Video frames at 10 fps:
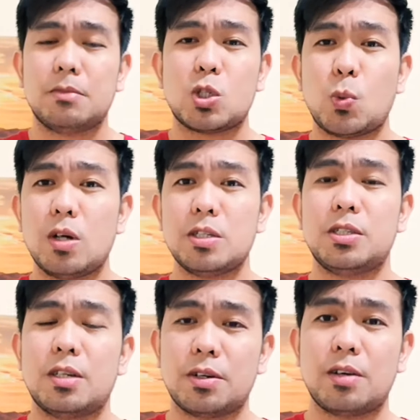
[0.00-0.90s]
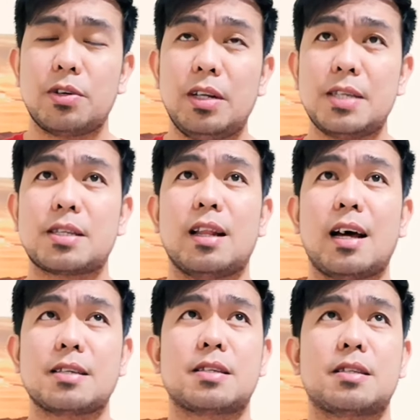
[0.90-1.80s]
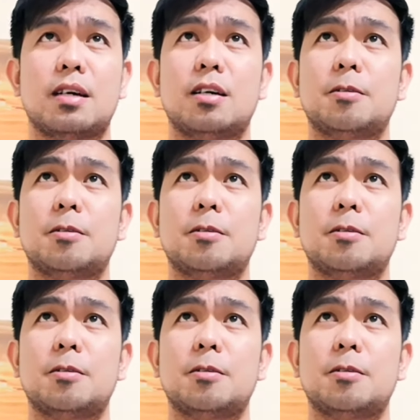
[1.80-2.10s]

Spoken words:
this one released last